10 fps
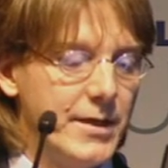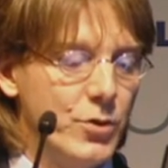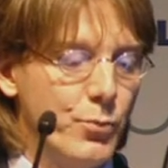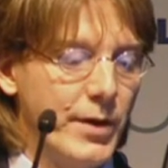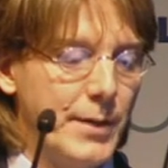
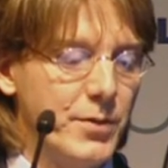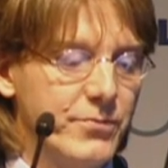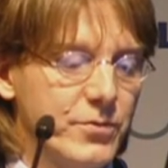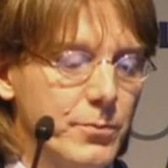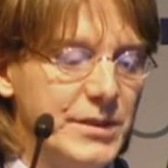no paper
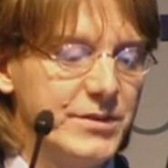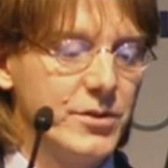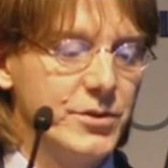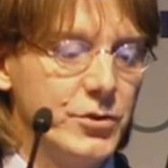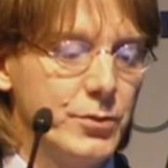from
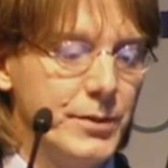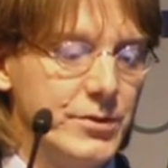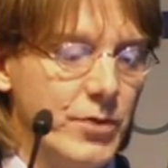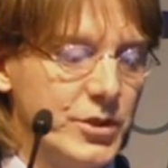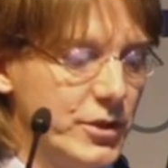Eastern Europe
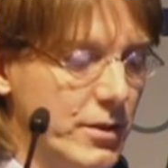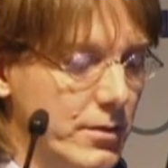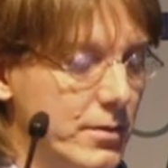and Russia.